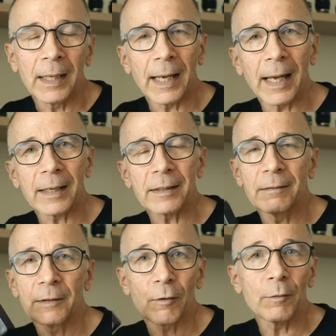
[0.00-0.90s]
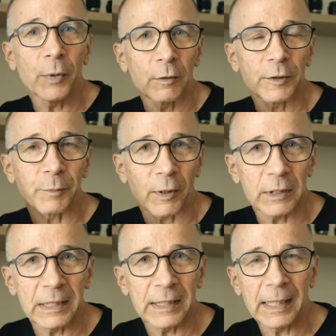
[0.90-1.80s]
and no
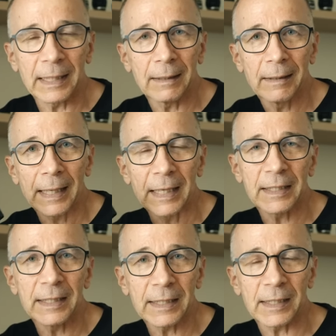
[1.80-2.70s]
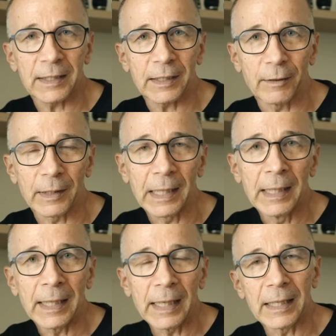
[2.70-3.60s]
post-processing is necessary,
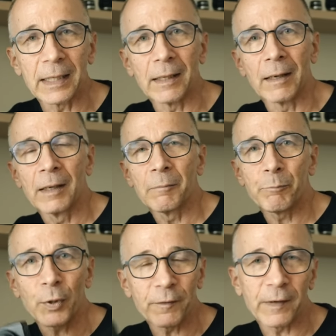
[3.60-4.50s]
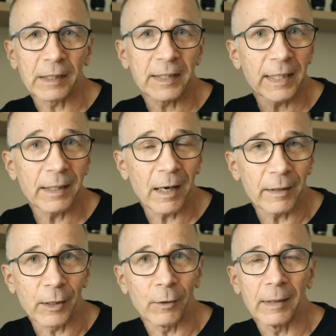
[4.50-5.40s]
in perfect
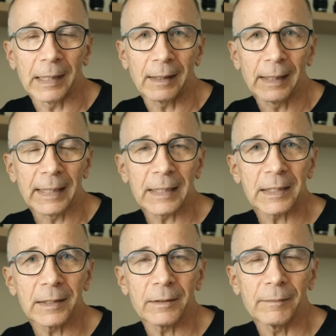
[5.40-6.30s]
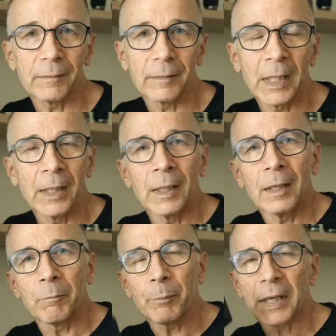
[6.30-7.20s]
scenario at least.
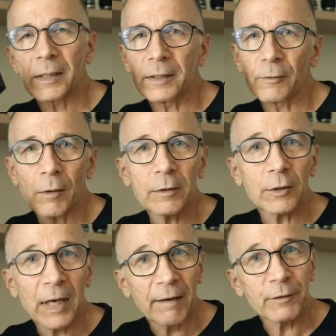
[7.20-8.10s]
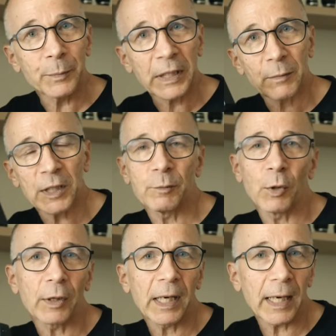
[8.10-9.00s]
But you also have to be much
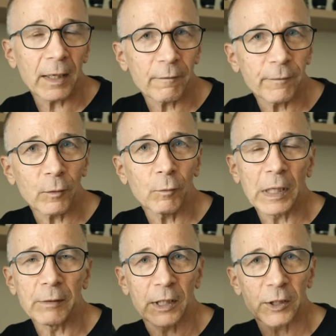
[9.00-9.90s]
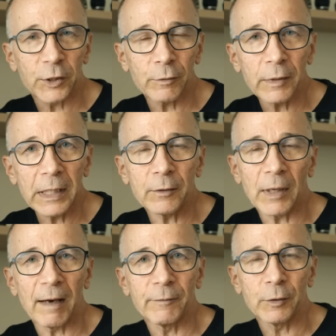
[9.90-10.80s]
more careful when you are shooting. You
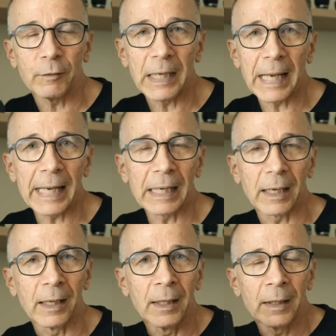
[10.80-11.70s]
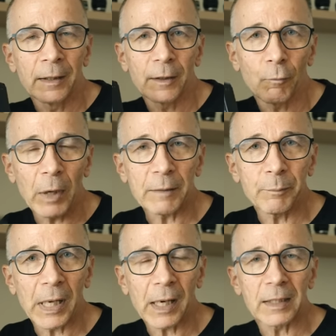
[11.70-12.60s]
have to nail the white
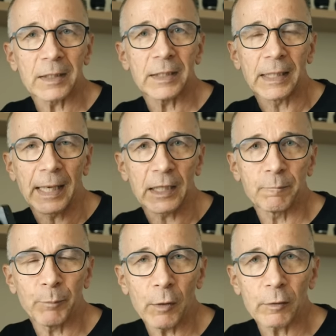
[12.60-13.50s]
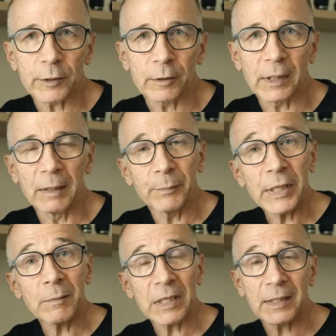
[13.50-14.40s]
balance, the exposure, and
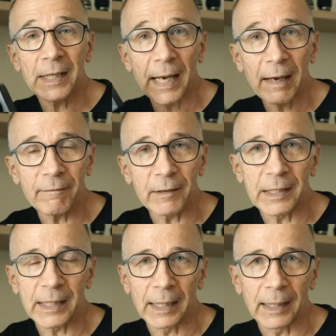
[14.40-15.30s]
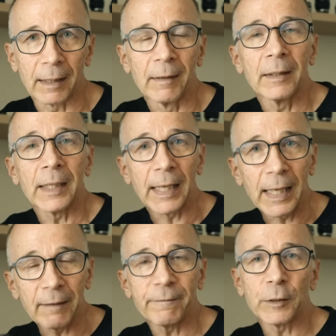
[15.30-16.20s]
pretty much everything
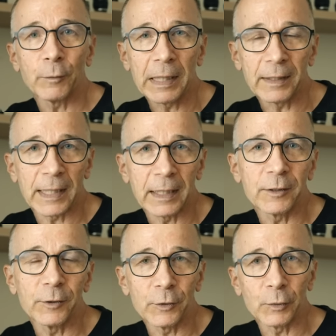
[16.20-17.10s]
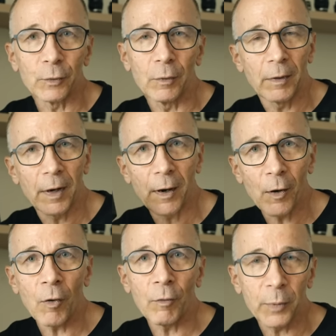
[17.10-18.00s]
if you intend to do no